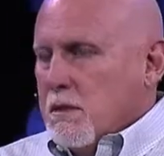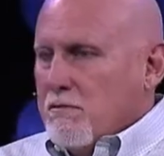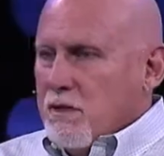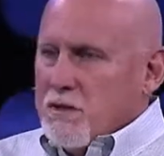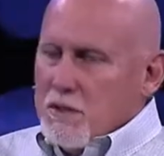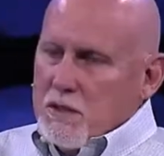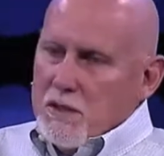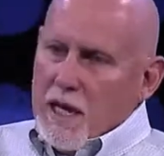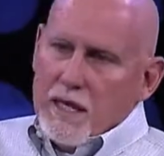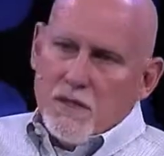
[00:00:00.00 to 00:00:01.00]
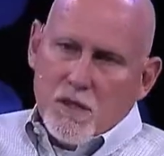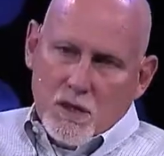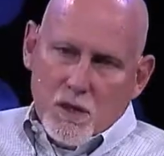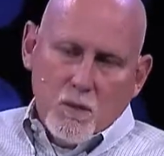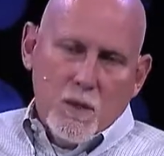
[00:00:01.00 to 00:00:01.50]
Conversely, you can't
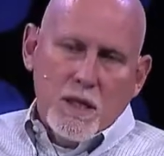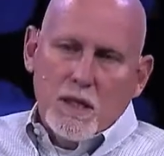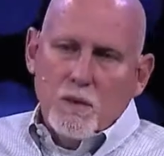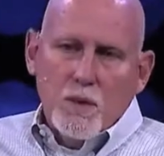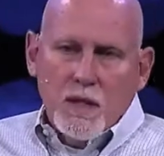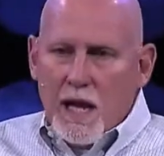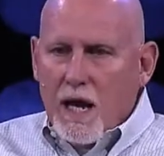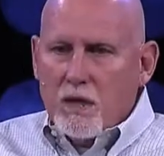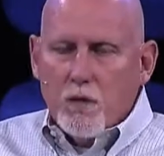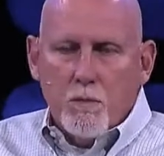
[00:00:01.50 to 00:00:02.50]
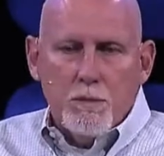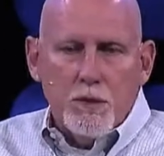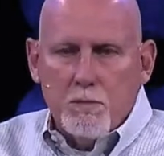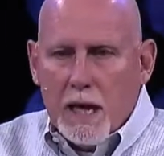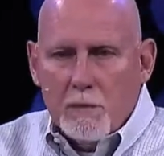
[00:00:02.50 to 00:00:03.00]
sit there week in and week out or open
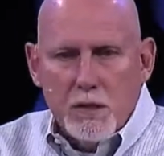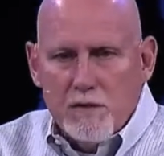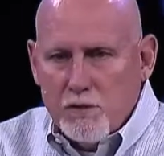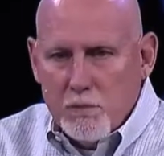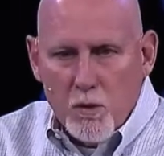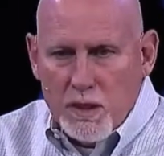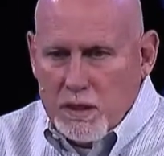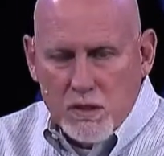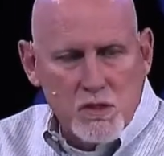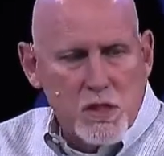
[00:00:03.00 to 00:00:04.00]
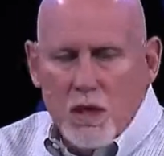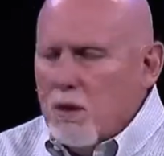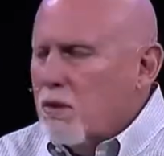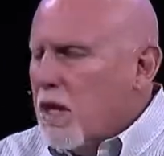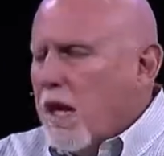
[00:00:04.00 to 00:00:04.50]
your Bible every morning and just say,
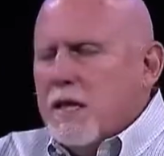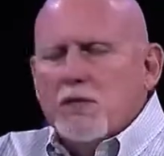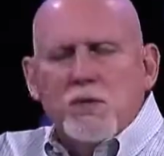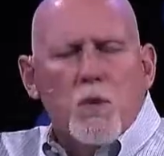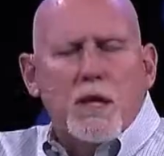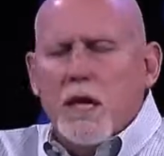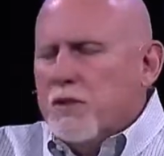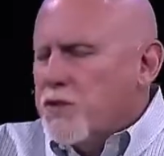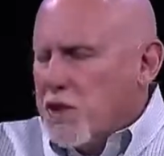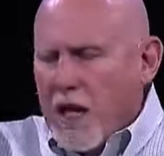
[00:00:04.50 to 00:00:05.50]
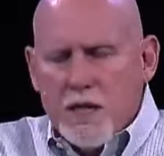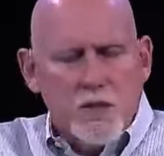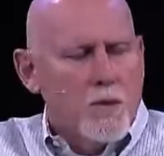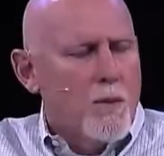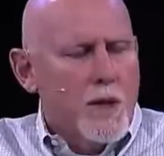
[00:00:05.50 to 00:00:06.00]
oh, God, I just want to
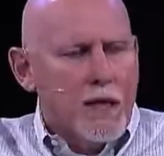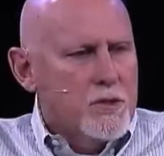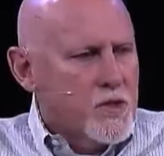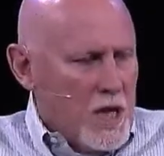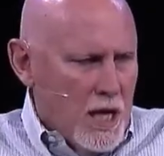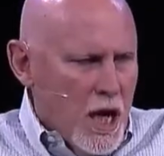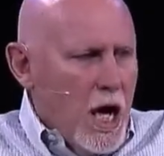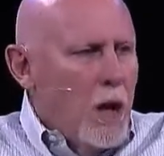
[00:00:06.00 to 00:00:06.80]
understand you. I want to understand.